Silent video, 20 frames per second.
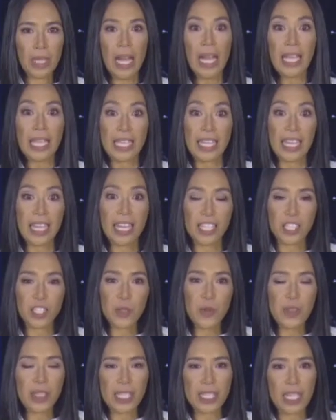Yeah, so in the
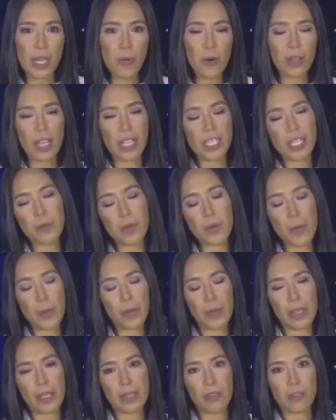summer, a lot of times people think
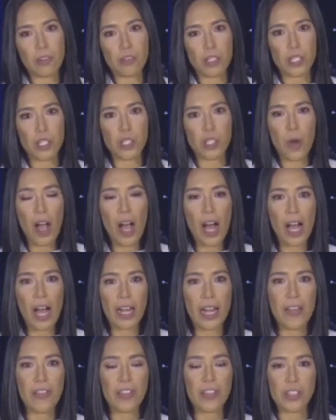that it's too hot and
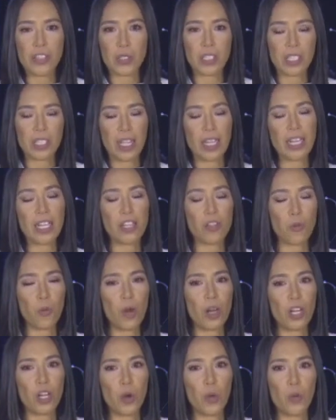they just kind of either want to
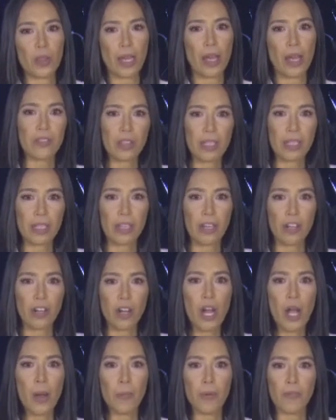go without the gear,
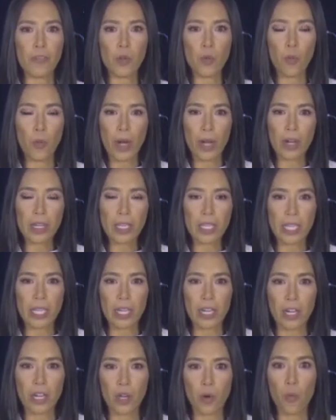but if you wear
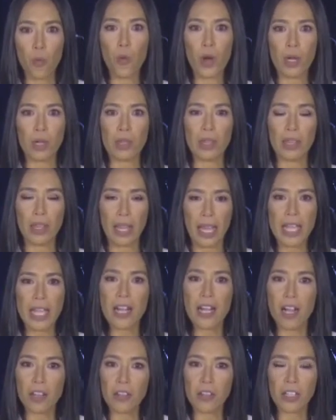gear, wear
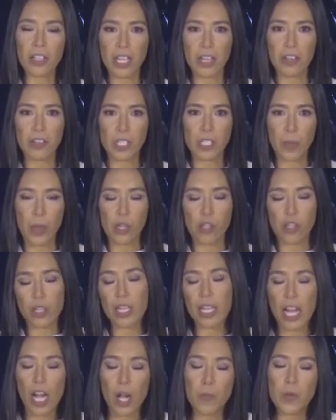light-colored gear especially, it
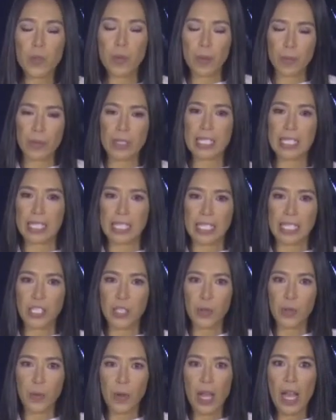helps people see you,
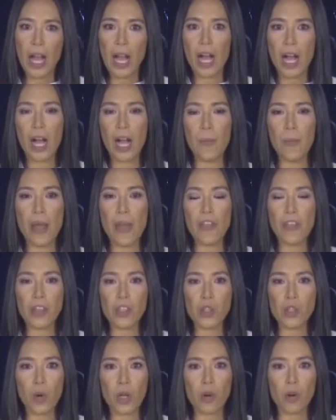and then you
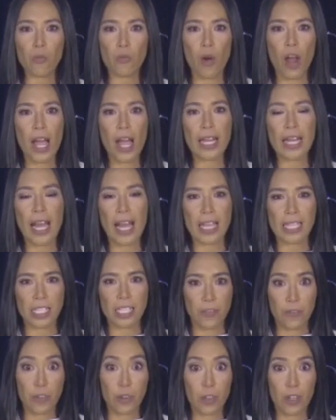want to ride as if
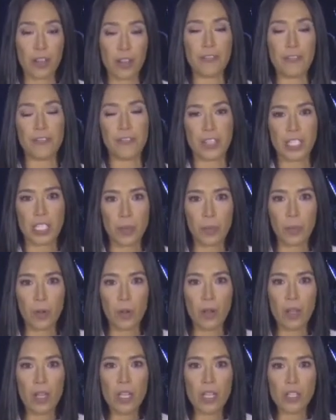you're invisible.
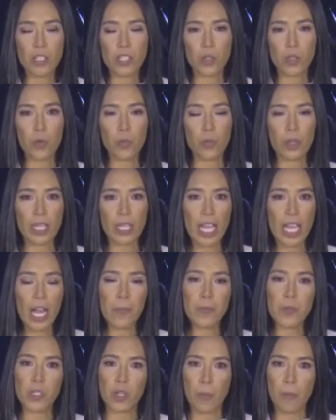So it really helps
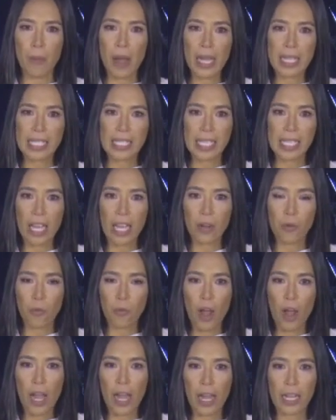your mindset
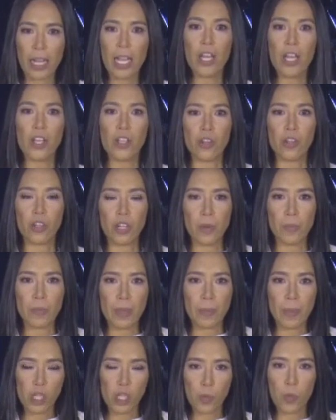ride. You're going to be
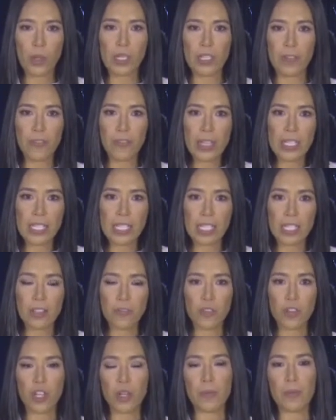much more defensive, you're
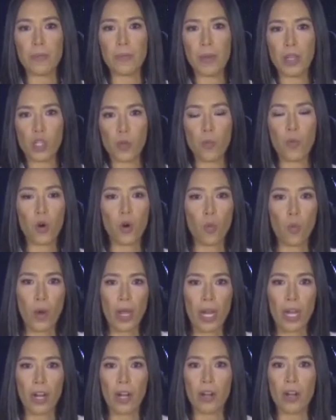going to be much more
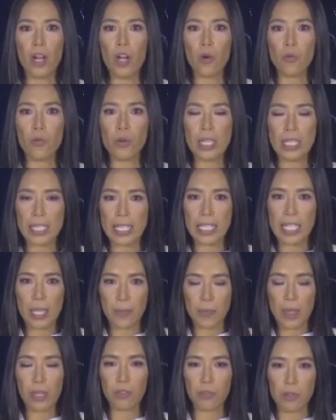aware, really keep that
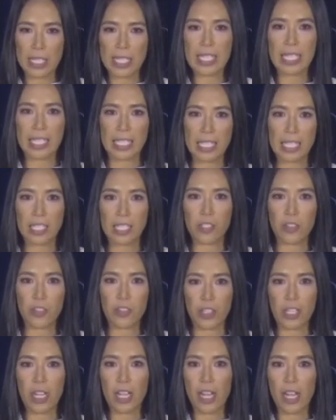360-degree
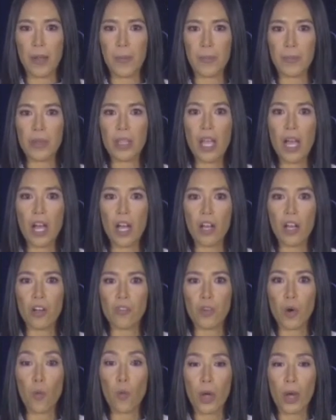of
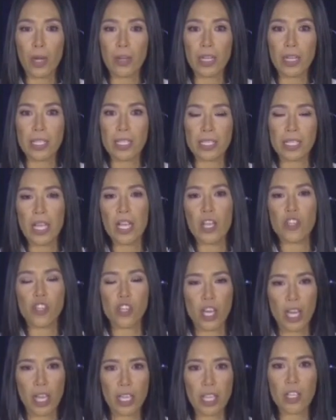awareness,
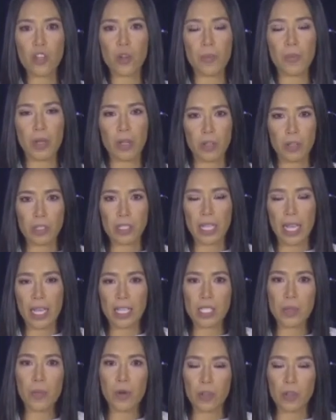checking your mirrors as a
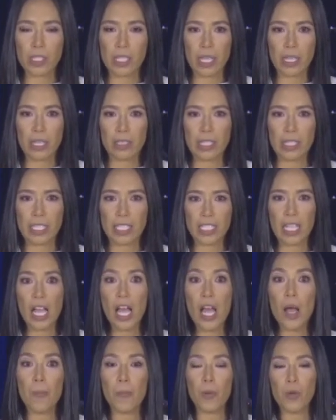motorcyclist.
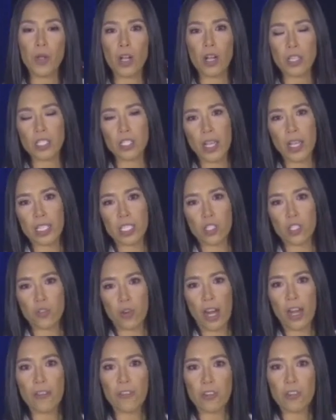But we also ask
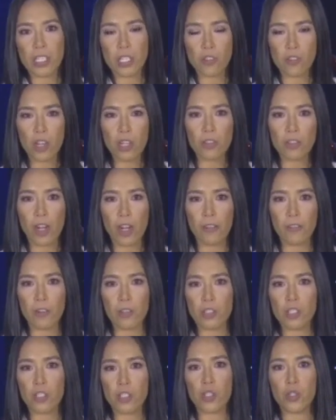drivers and truck drivers
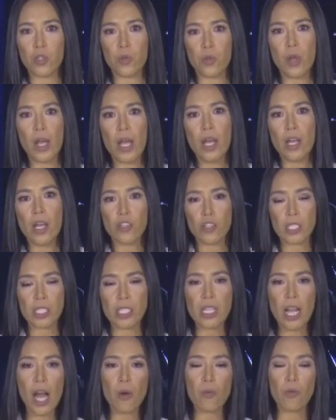to just
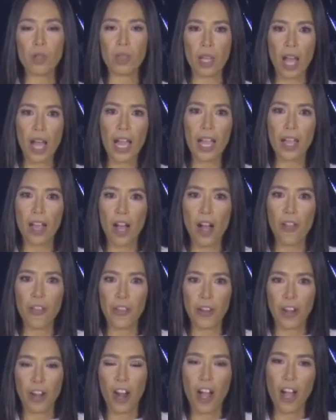not rely on their
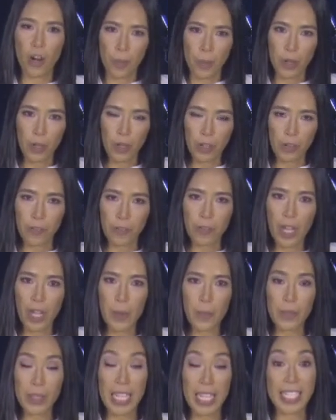automotive
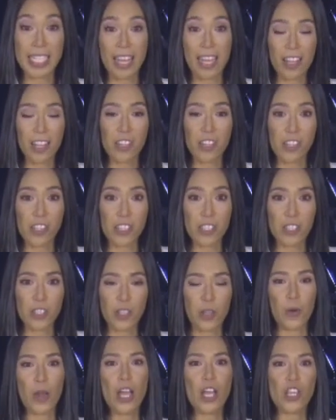technology. So
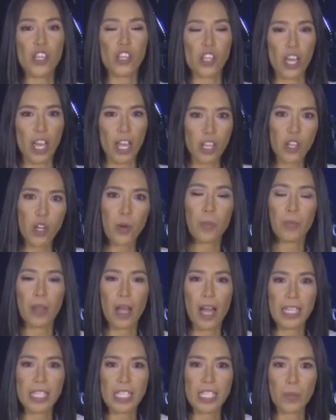check your blind
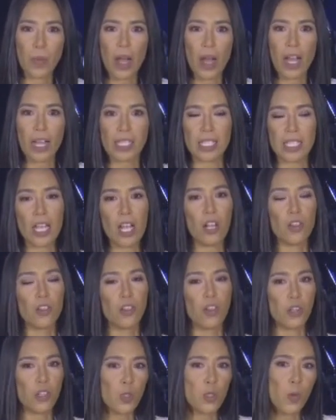spots, look
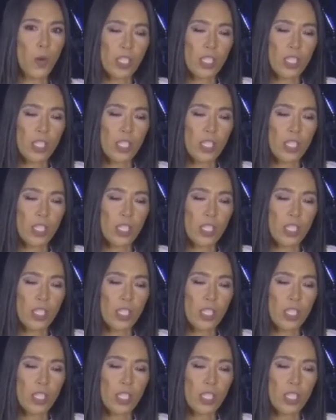twice